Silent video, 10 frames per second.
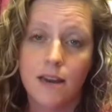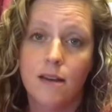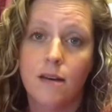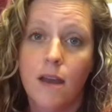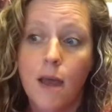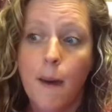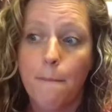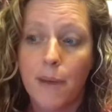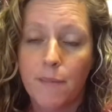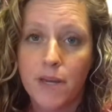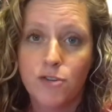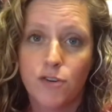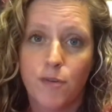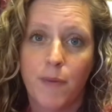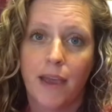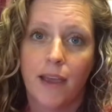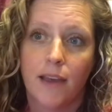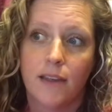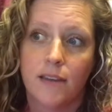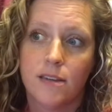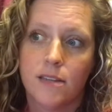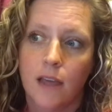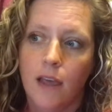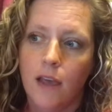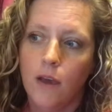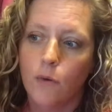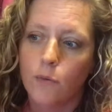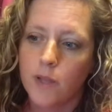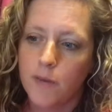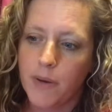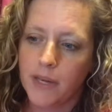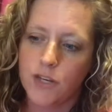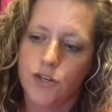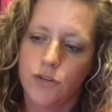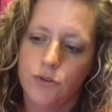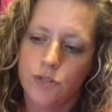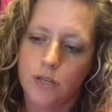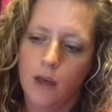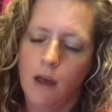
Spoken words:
and in my bedroom, and really pick and choose